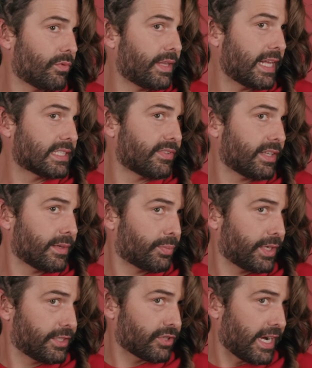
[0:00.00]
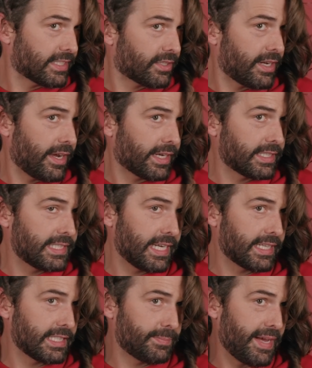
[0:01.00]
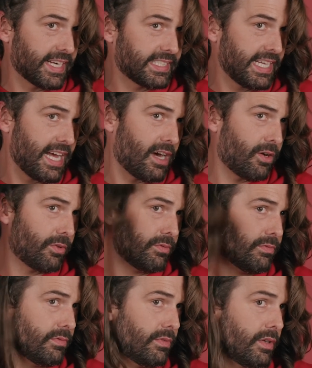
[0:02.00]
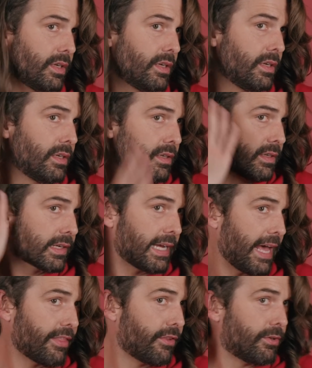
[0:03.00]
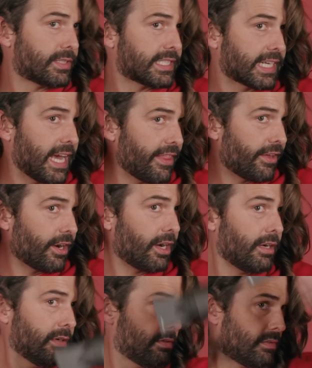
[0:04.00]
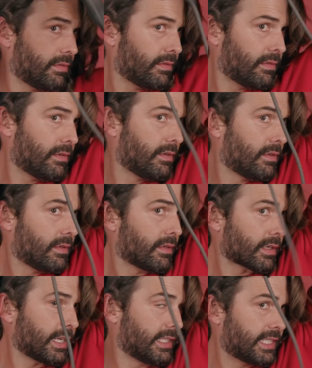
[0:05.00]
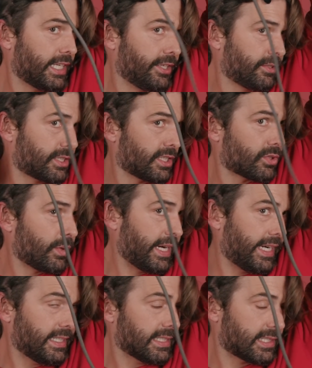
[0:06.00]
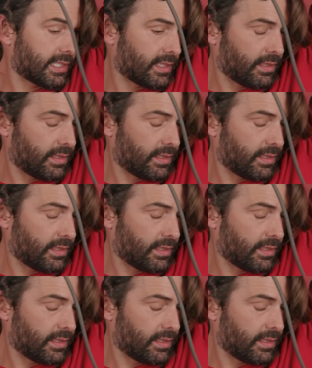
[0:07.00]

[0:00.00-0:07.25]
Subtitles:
that's feeling pretty dry, so now I can take this back down, gather those together, continue to twist.